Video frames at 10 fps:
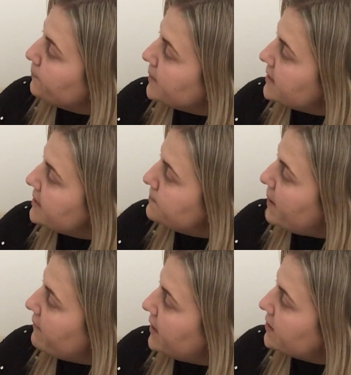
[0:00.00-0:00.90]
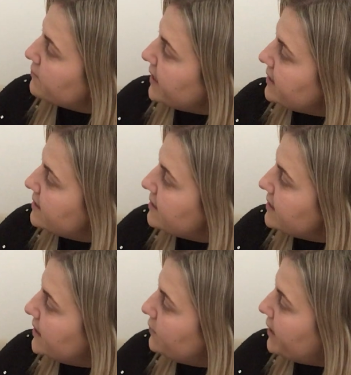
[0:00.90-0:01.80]
Mrs. Berry is ready to
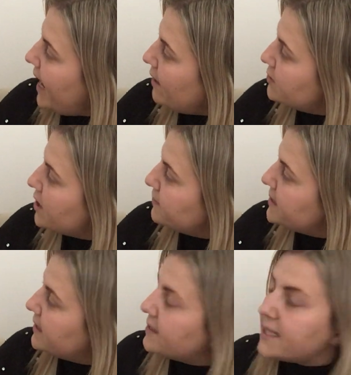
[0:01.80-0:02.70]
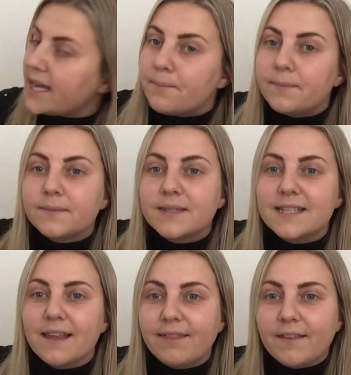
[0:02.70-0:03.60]
see you now, Topsy and Tim,
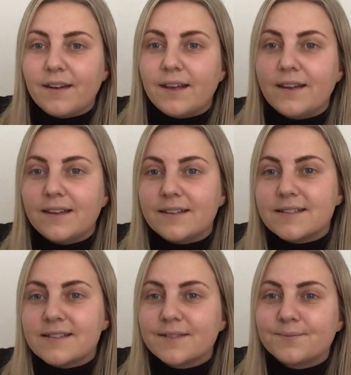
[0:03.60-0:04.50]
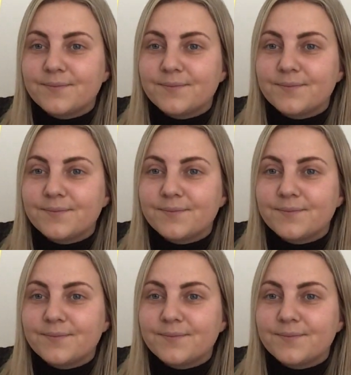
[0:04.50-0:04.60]
said the nurse.